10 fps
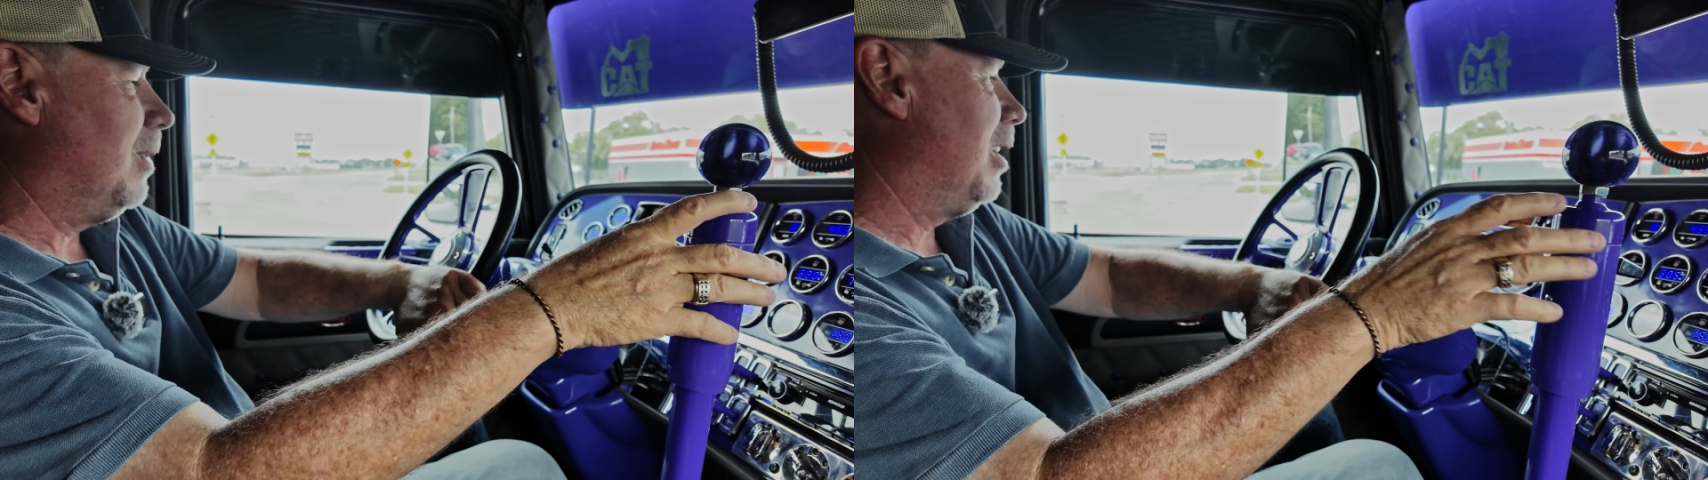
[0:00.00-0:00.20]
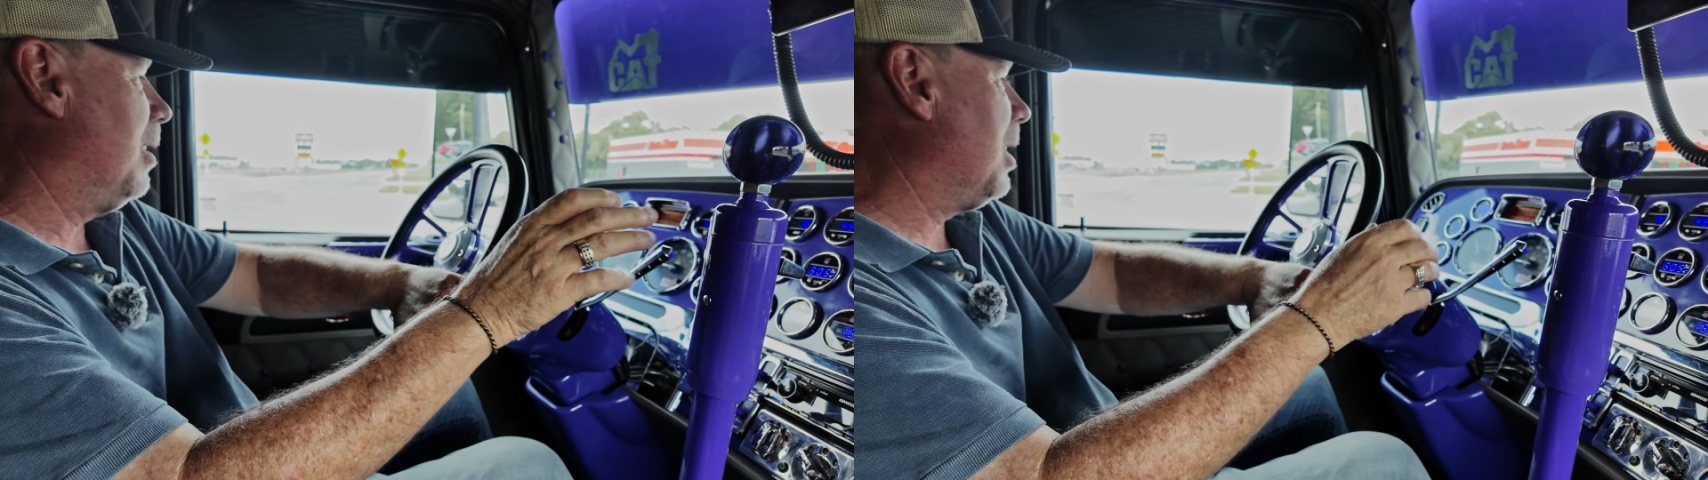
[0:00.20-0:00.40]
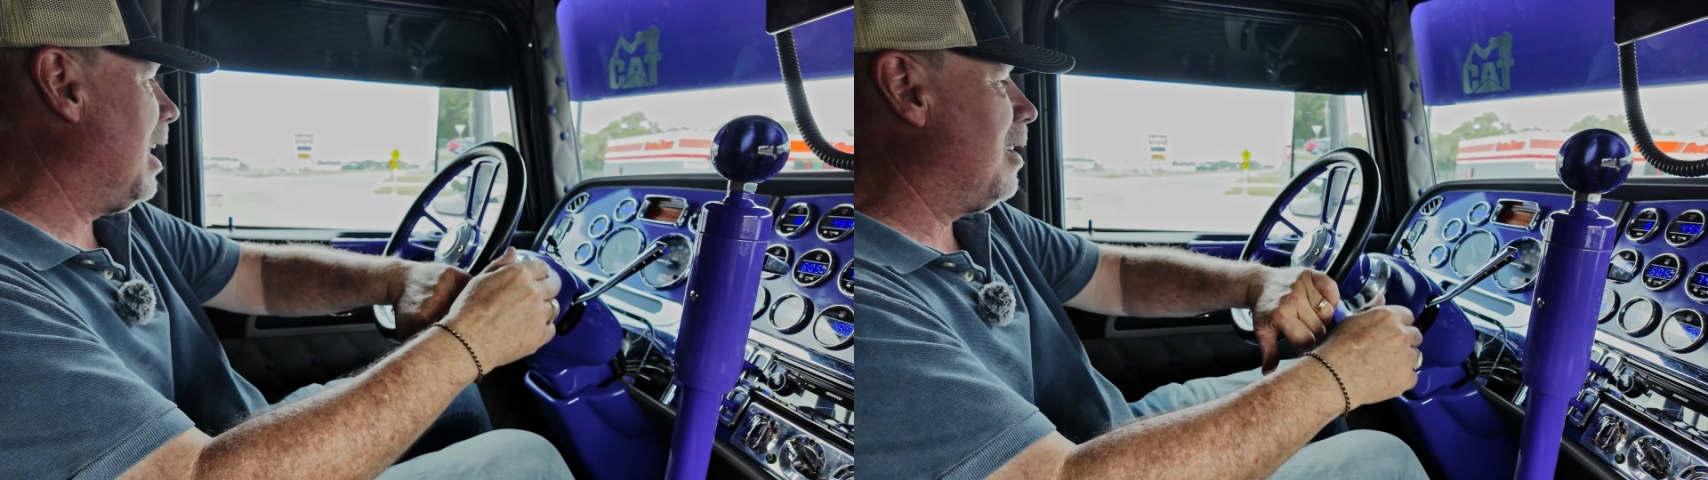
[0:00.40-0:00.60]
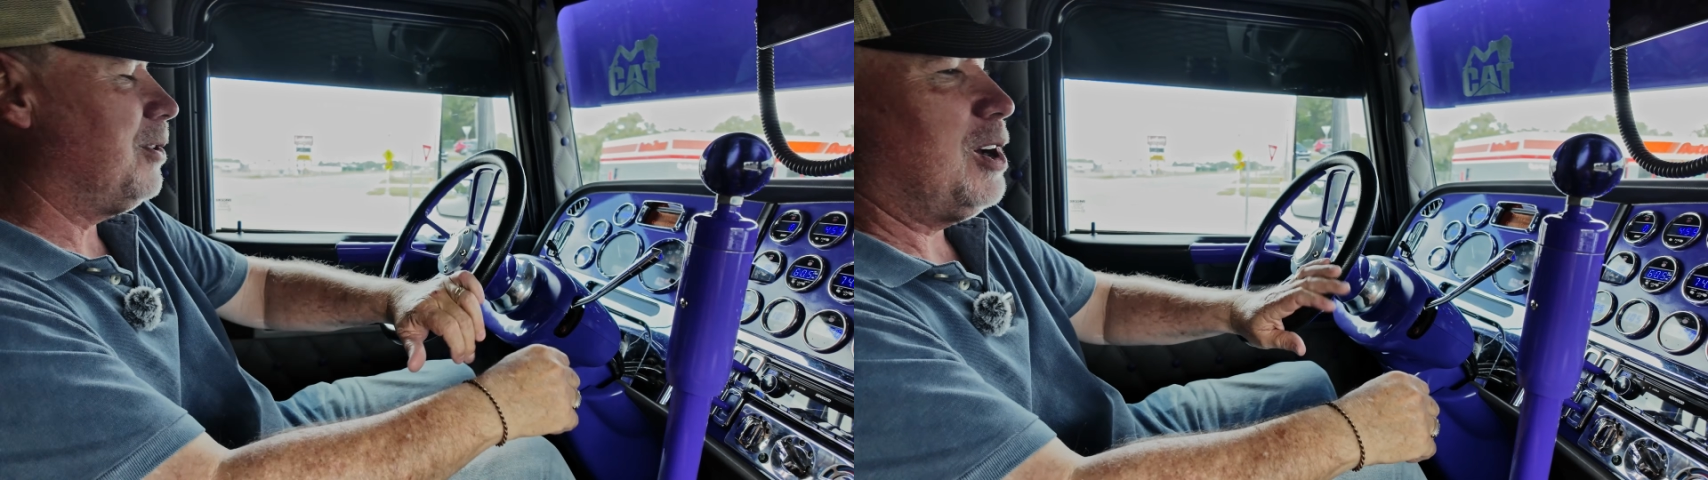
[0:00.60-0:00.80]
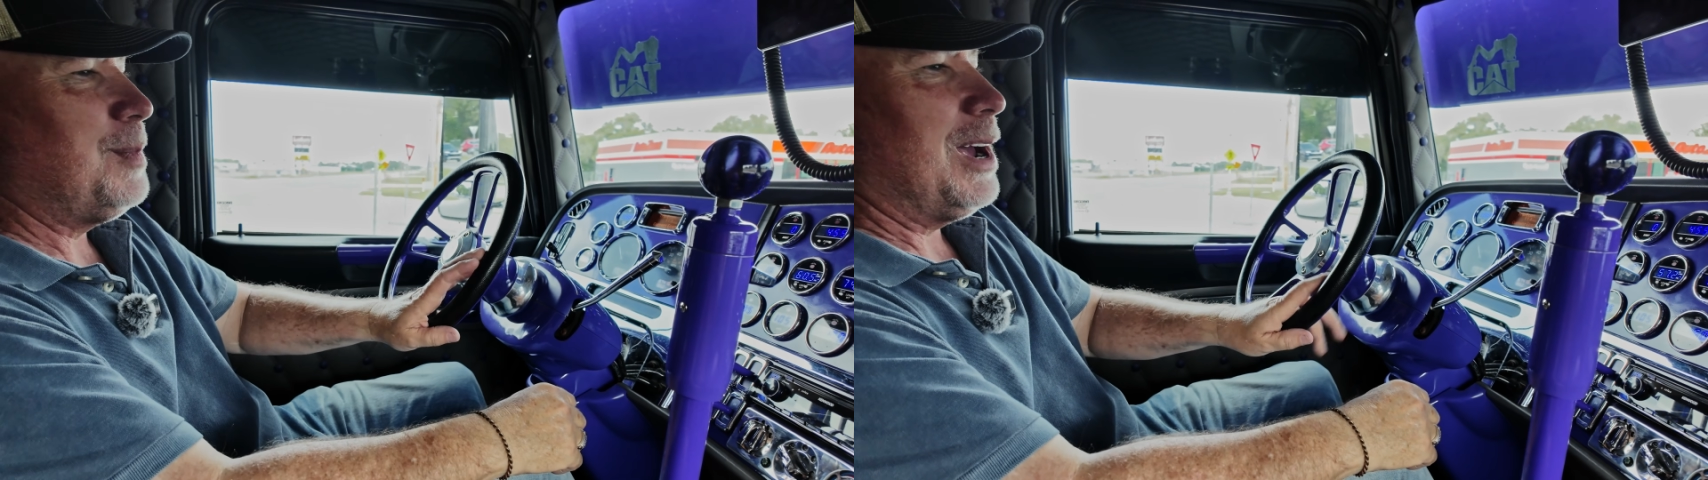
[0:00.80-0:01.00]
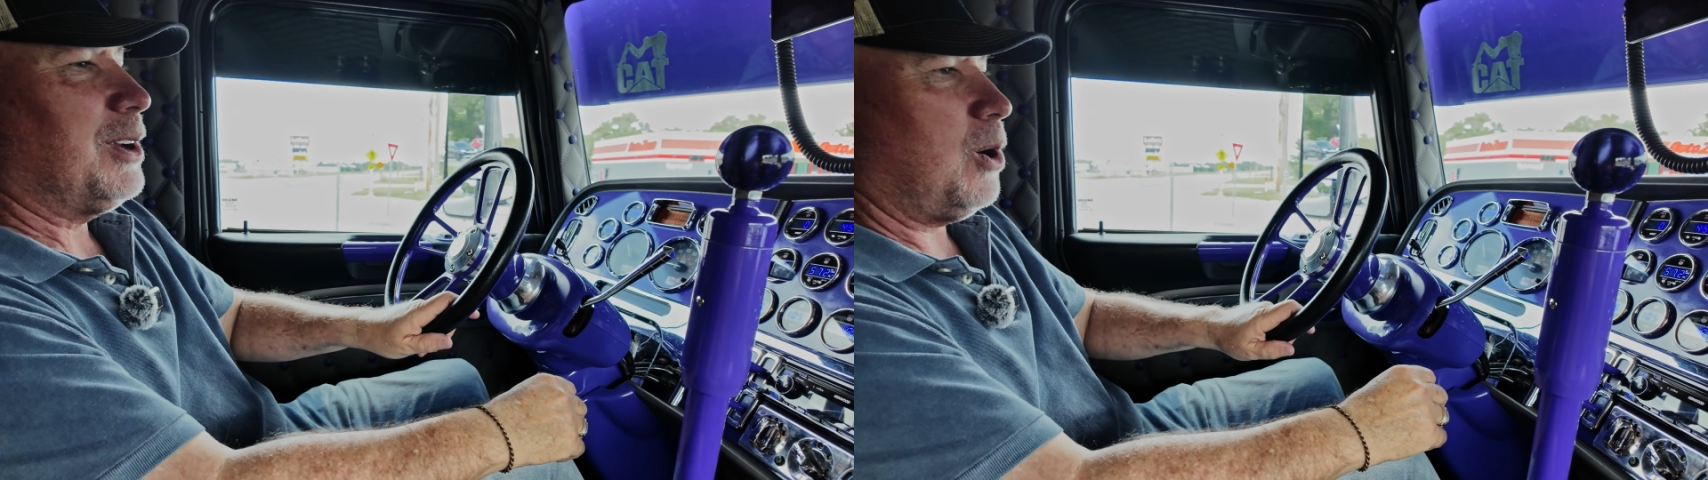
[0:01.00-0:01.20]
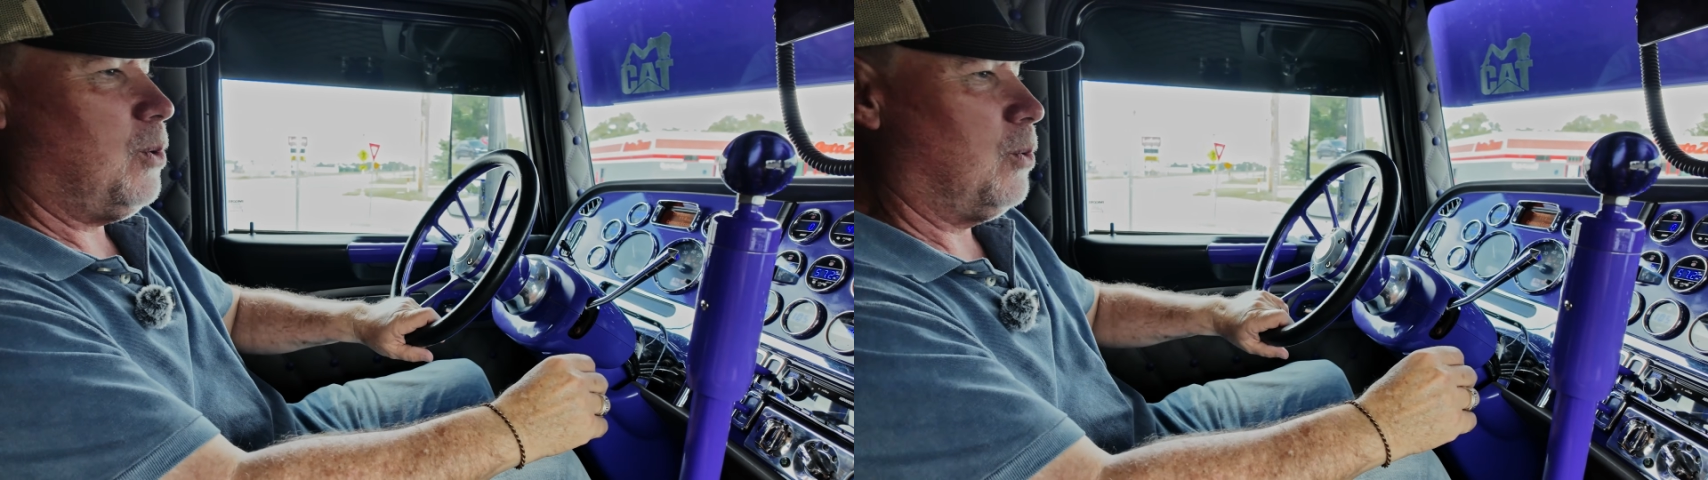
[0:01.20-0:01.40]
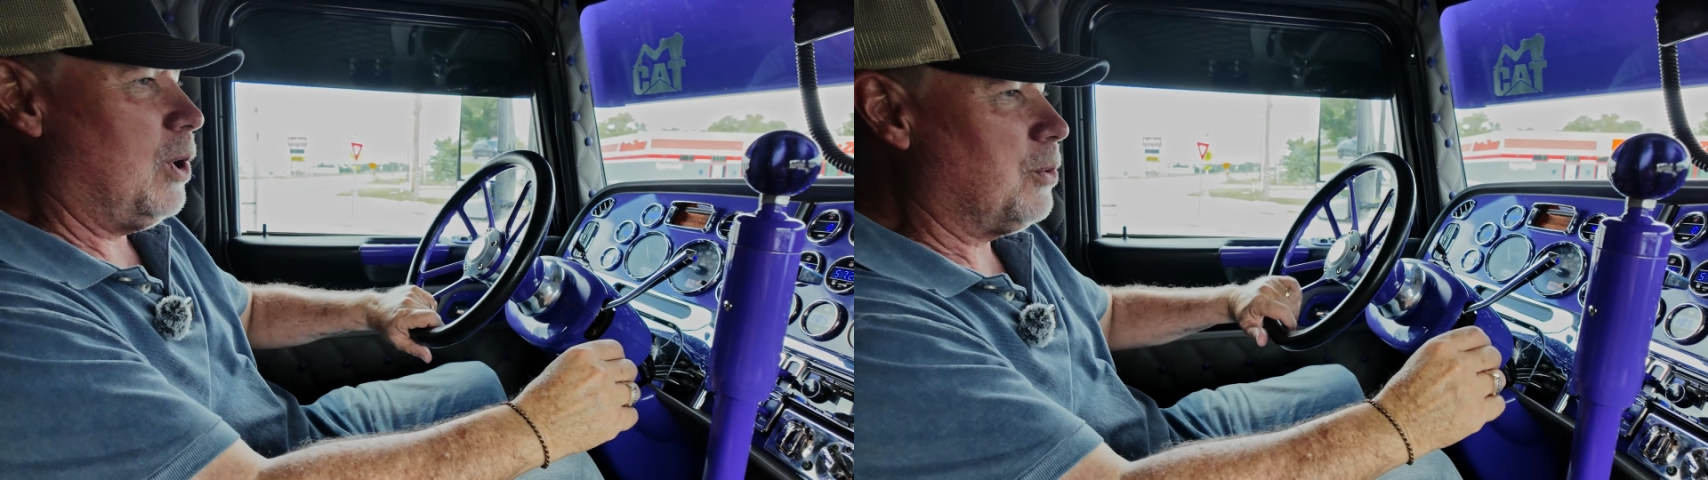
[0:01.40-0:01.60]
little town. I'm like,
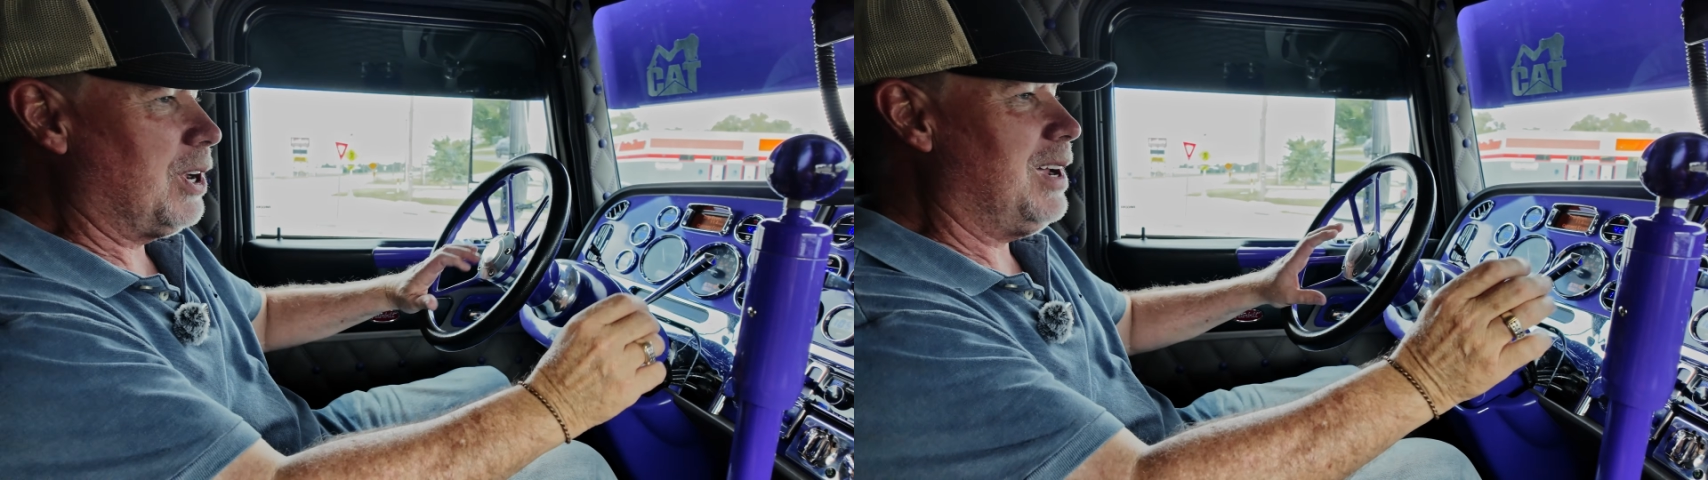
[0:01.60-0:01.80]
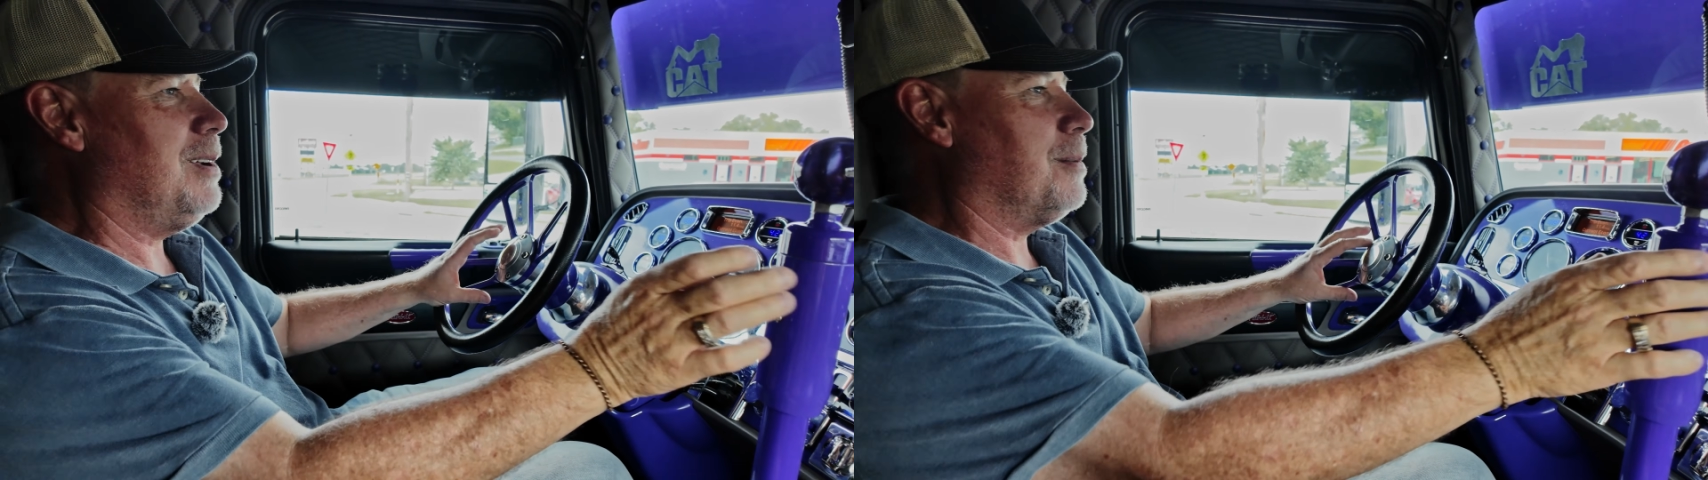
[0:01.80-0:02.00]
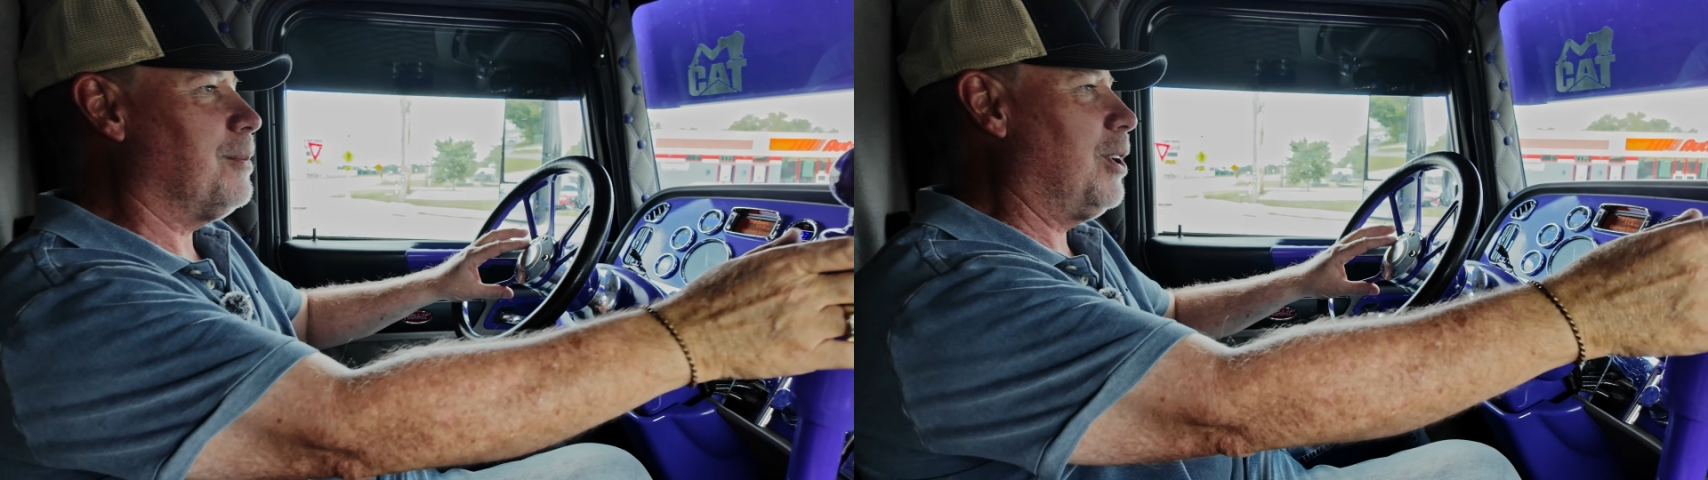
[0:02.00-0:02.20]
oh, okay.